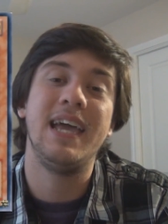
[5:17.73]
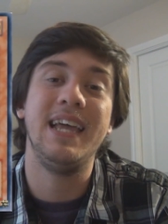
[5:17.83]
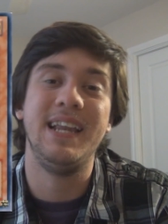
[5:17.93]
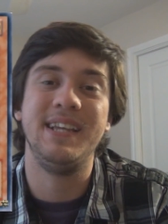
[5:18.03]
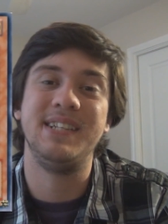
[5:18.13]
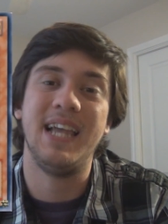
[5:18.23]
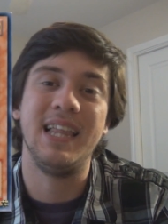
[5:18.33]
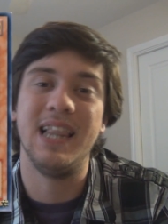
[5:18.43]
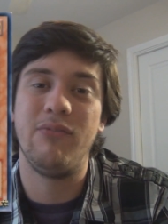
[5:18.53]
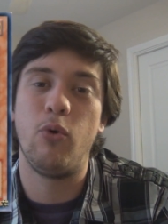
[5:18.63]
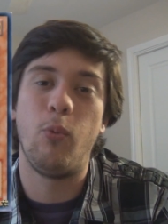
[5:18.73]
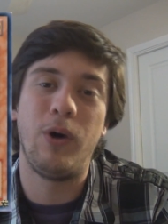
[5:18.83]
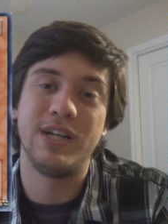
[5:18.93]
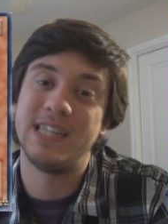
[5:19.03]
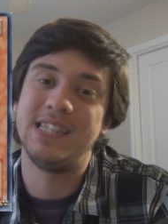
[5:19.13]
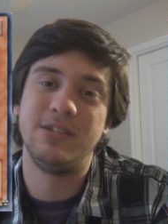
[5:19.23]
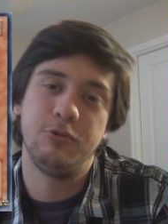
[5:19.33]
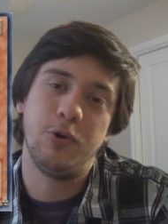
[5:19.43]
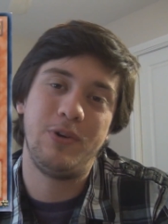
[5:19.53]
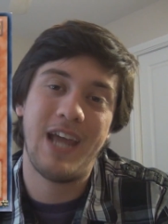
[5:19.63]
It is a level one,
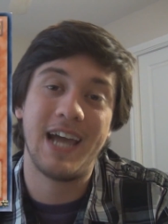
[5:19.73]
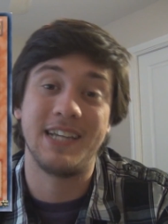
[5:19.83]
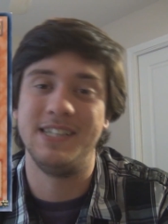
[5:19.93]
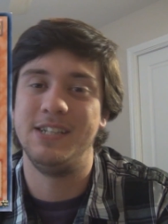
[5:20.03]
zero attack,